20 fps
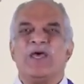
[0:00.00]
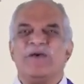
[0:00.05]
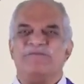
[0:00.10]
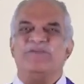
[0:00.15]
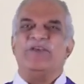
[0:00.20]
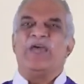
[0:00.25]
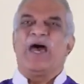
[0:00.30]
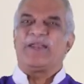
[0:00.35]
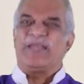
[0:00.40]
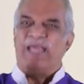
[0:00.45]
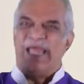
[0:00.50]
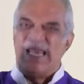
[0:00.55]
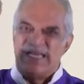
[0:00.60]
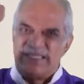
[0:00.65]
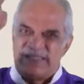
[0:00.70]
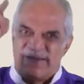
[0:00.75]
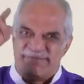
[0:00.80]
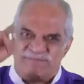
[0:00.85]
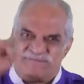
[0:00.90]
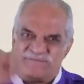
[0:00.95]
We are
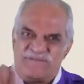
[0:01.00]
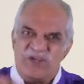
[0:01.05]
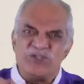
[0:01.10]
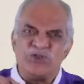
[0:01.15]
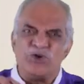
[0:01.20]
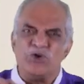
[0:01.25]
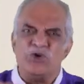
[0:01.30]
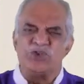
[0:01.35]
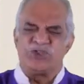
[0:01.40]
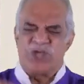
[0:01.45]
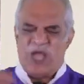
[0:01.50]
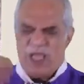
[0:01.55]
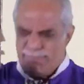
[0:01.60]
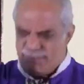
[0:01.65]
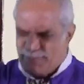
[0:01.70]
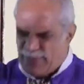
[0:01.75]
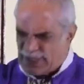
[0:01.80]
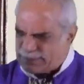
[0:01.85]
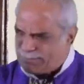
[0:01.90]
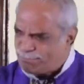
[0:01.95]
individuals,
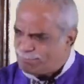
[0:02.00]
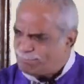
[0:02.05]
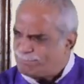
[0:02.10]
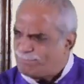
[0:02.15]
but